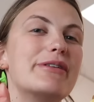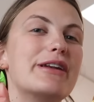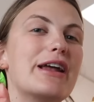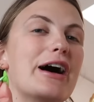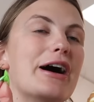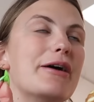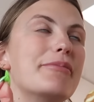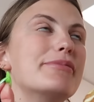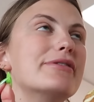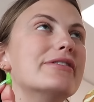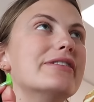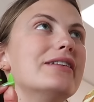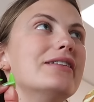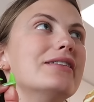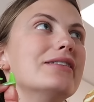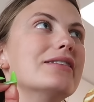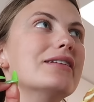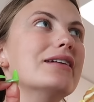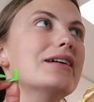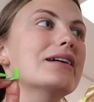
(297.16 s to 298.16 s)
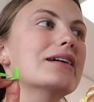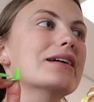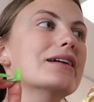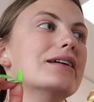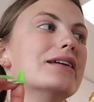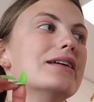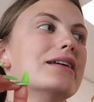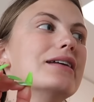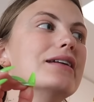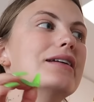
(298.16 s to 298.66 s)
been up since
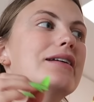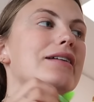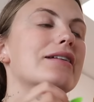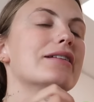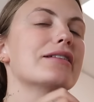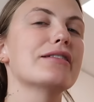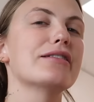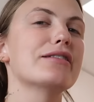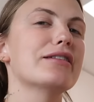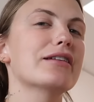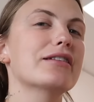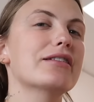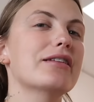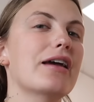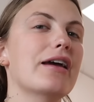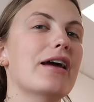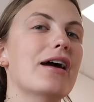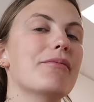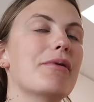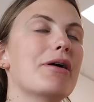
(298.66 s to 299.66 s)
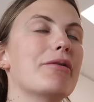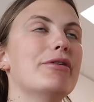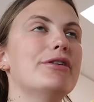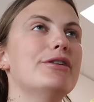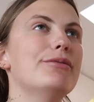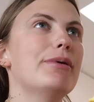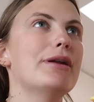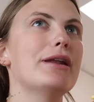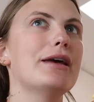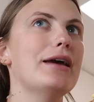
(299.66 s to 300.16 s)
like 6 a.m. I went
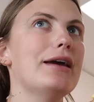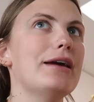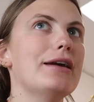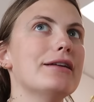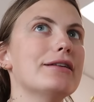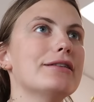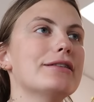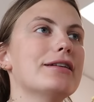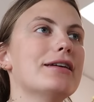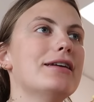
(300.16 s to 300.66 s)
to bed at 8